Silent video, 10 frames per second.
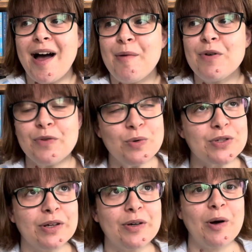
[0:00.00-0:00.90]
We've
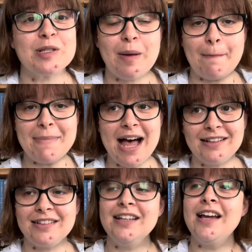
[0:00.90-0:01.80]
also got
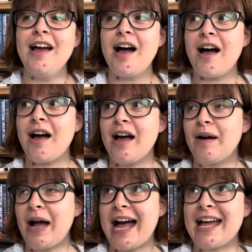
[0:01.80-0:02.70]
Mel
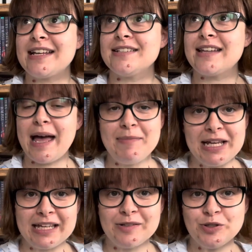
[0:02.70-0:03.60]
and
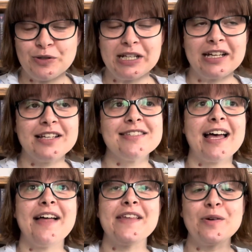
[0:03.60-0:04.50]
Emily joining us,
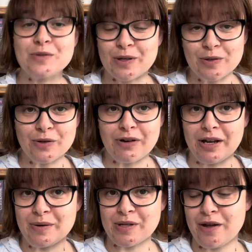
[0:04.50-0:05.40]
and then also Laura,
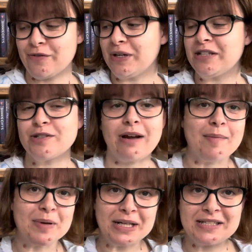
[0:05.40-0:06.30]
who's over on Instagram.
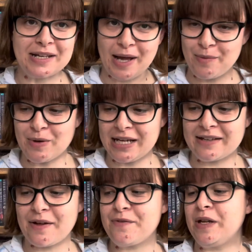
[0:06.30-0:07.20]
But like I said, I will link
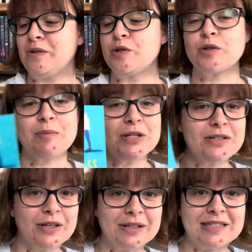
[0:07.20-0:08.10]
that video in the description
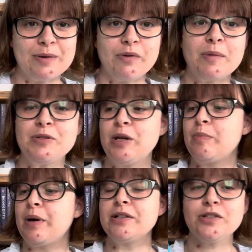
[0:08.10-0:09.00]
so you can see what we're up to.
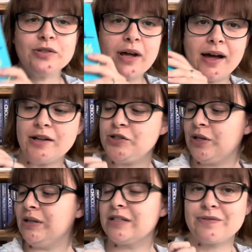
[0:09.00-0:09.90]
But
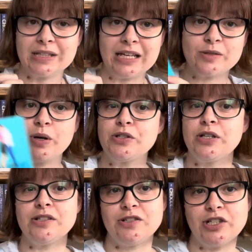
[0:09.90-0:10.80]
June is for the Kiss
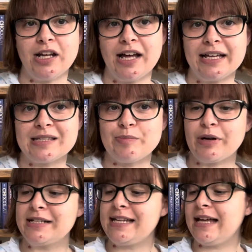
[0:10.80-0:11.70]
Quotient, July is the
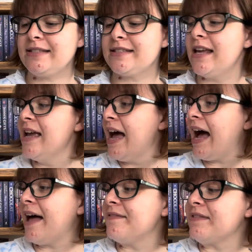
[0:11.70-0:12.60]
Bride Test,
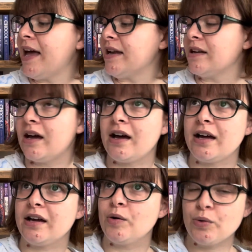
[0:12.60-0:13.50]
and then
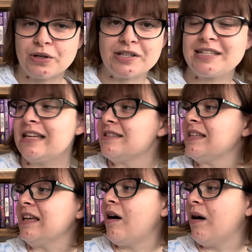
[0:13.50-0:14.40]
August is
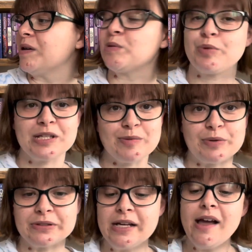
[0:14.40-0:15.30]
the Heart
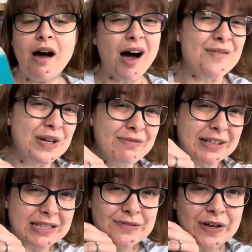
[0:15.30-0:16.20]
Principle. I've only read
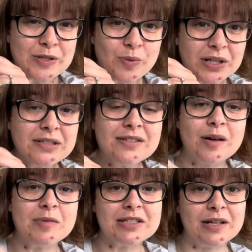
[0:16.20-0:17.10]
this first one, so
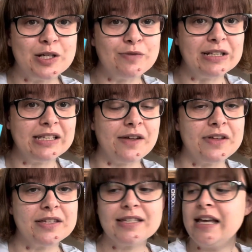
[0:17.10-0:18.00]
I'm excited to read the
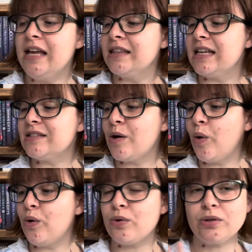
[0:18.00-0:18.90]
others. These are
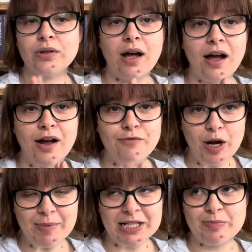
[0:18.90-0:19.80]
all
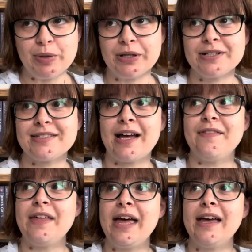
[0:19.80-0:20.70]
romance books,
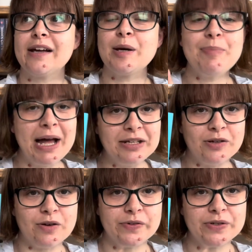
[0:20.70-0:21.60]
and they're companion
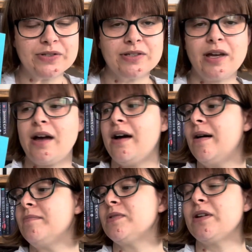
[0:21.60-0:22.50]
novels,
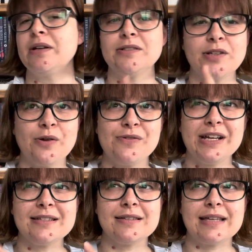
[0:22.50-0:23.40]
so I don't think
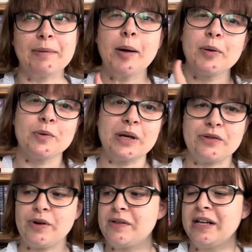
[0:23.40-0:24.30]
it's the same couple all the way
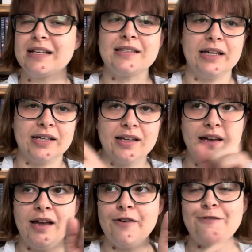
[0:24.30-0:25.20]
through. I think it's like
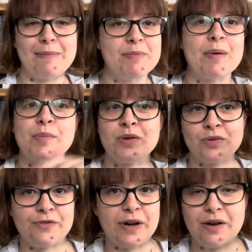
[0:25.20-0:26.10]
family members or
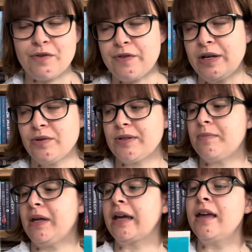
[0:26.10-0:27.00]
a friend of a friend or
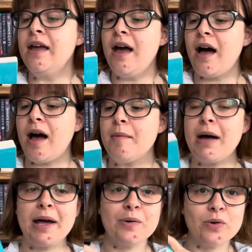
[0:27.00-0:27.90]
something,
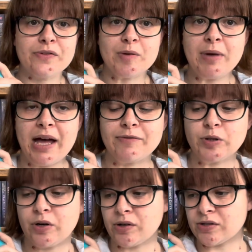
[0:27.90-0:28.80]
and all of them have
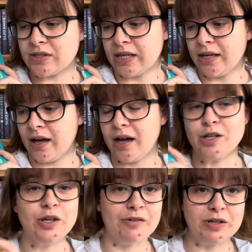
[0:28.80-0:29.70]
got
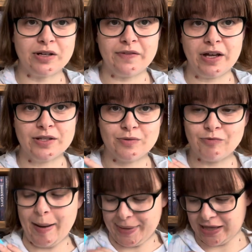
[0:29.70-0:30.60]
neurodiverse
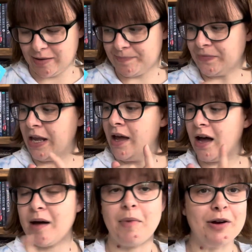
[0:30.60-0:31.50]
rep in them.
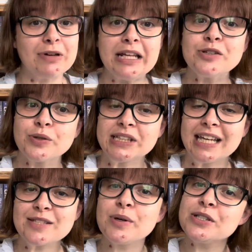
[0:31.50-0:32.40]
I really enjoyed the
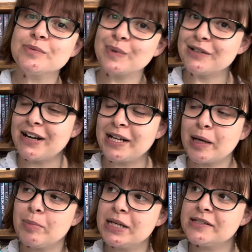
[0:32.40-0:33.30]
Kiss Quotient when I read it a
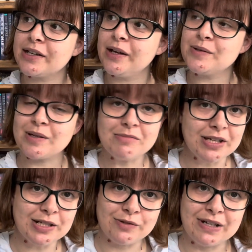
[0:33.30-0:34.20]
couple of years ago, so I'm
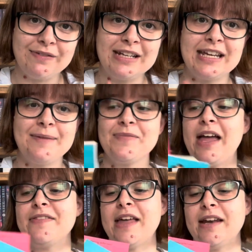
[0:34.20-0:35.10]
excited to reread it
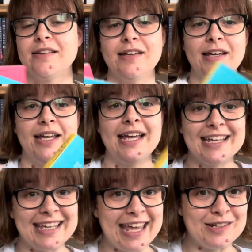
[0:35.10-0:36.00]
and then
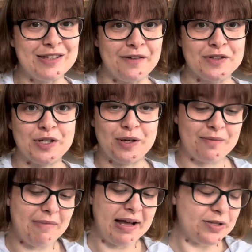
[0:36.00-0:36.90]
get into the other two
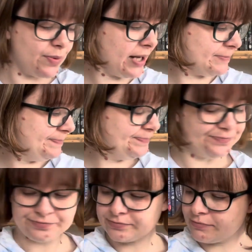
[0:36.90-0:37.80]
as well.
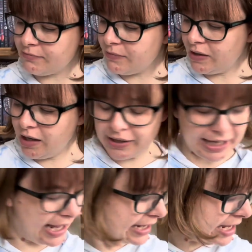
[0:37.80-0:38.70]

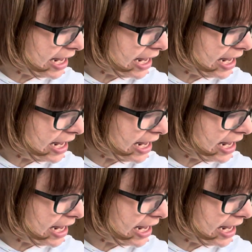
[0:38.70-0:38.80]
Okay,